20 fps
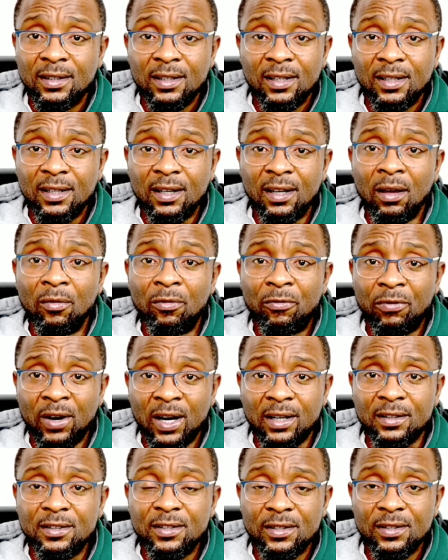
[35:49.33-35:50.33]
In
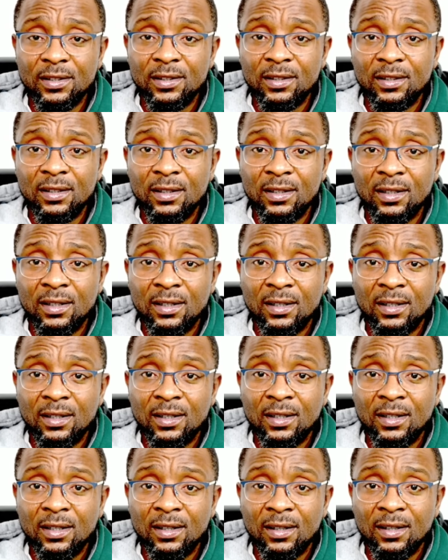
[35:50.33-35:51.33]
fact,
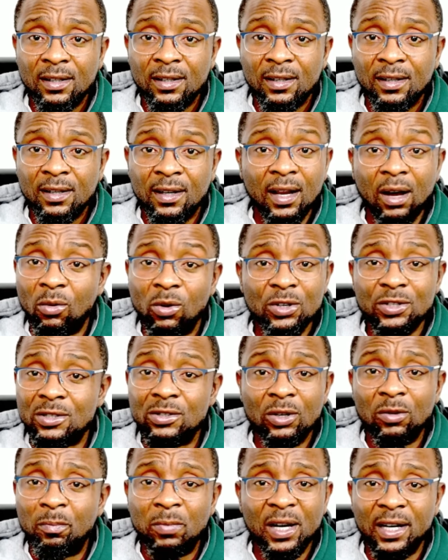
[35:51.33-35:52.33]
there was no
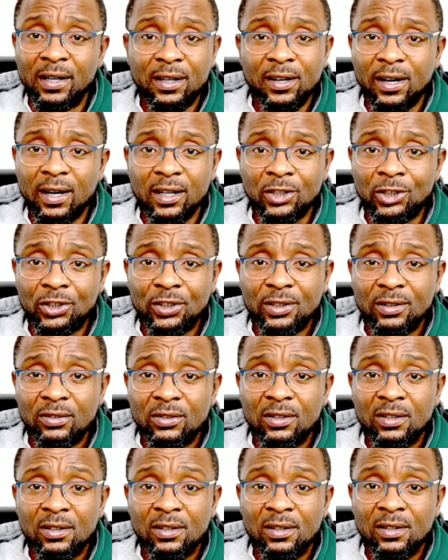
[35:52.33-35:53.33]
plane crash.
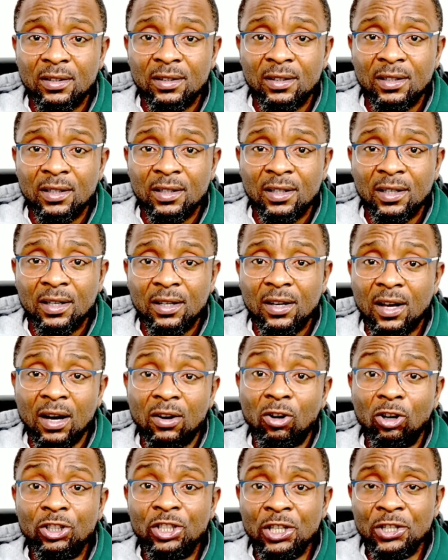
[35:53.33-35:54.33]

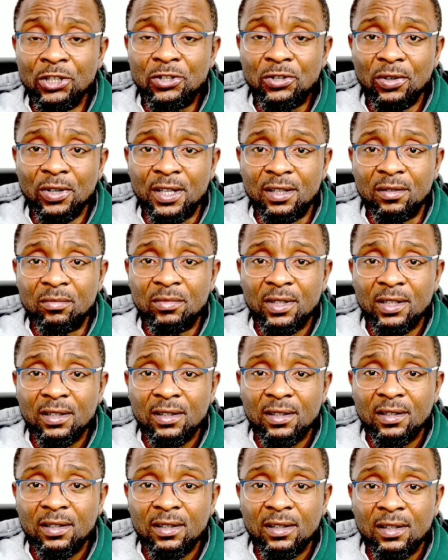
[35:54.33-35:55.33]
According to him,
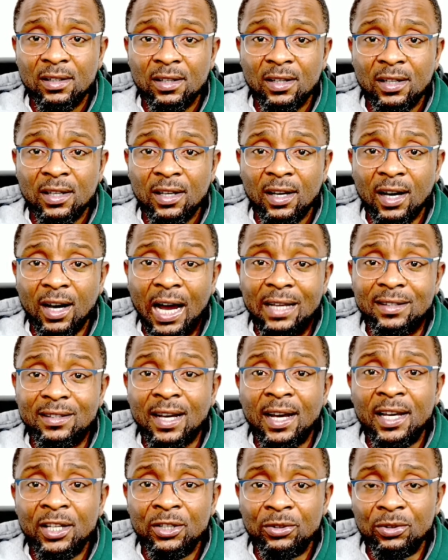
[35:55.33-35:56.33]

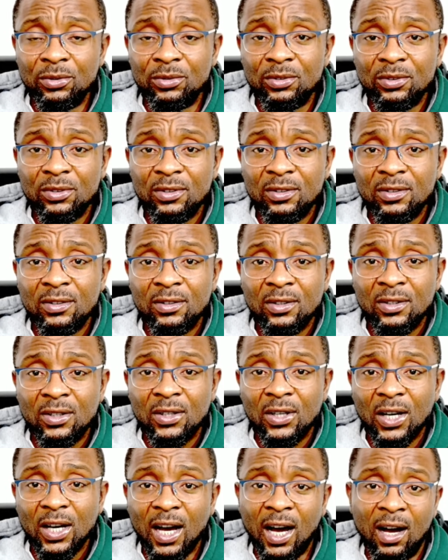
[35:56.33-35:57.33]
Atahiru
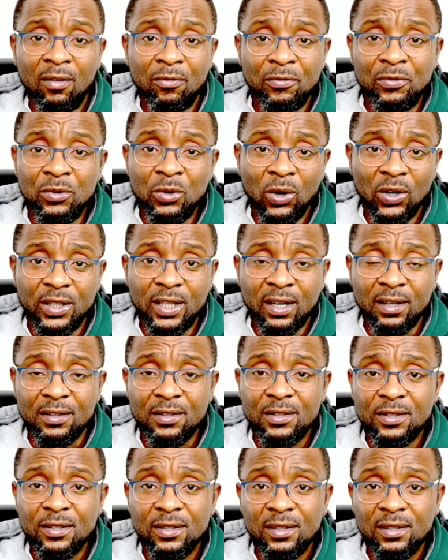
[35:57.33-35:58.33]
and a few
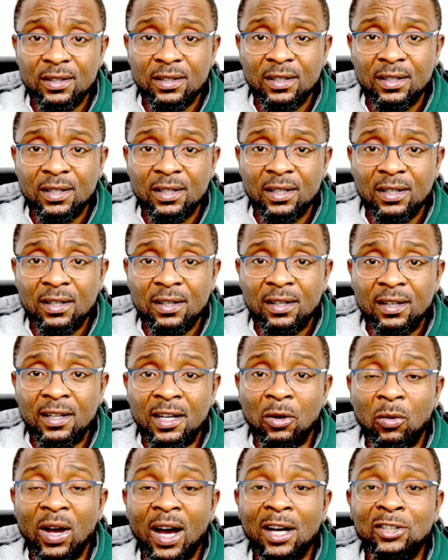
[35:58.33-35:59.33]
others, they
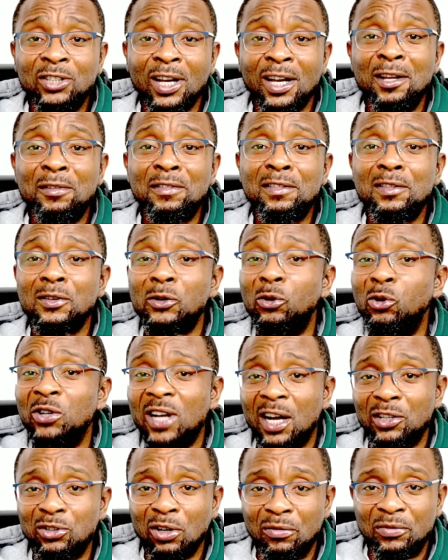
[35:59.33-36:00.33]
were actually thrown
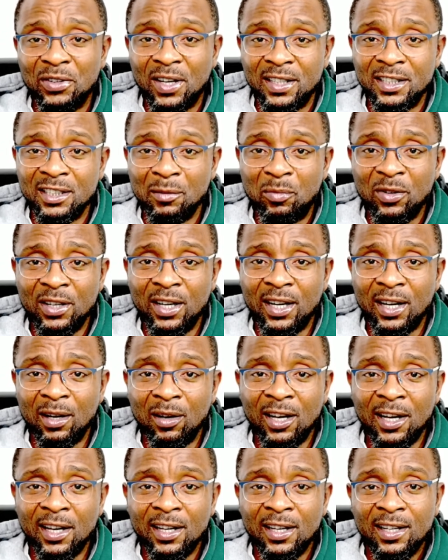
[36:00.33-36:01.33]
out of
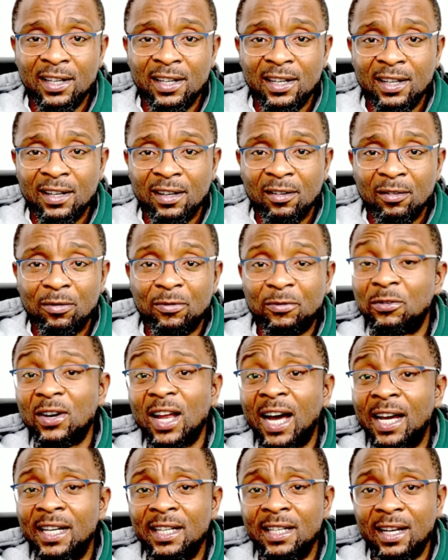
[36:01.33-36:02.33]
the
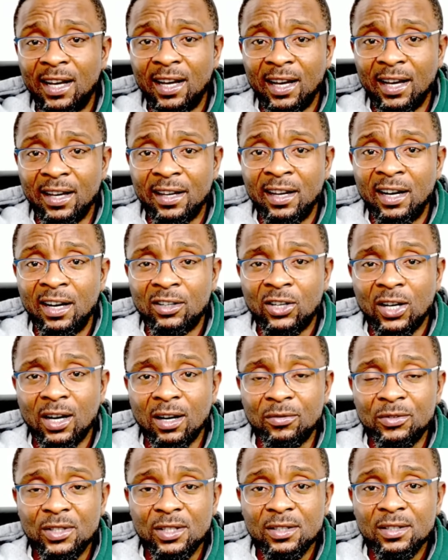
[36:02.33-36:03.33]
flying
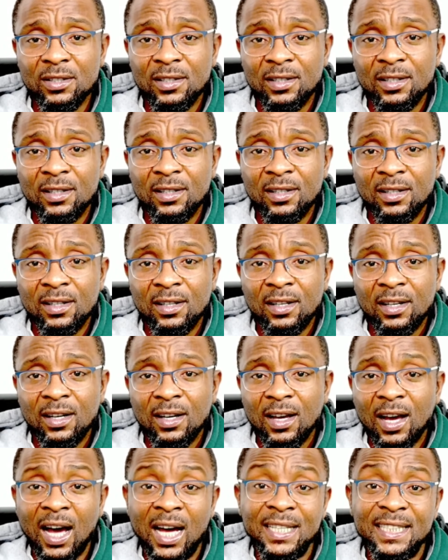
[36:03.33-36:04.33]
aircraft,
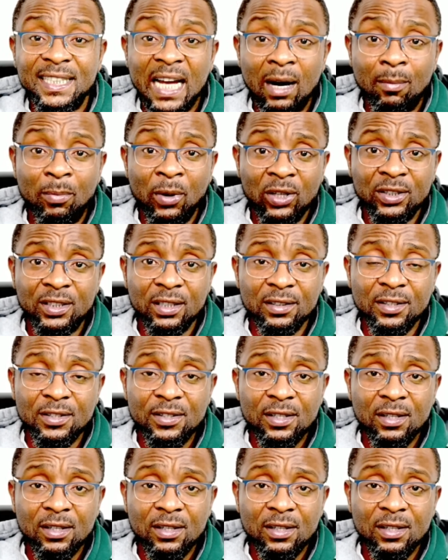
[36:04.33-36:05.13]
and their bodies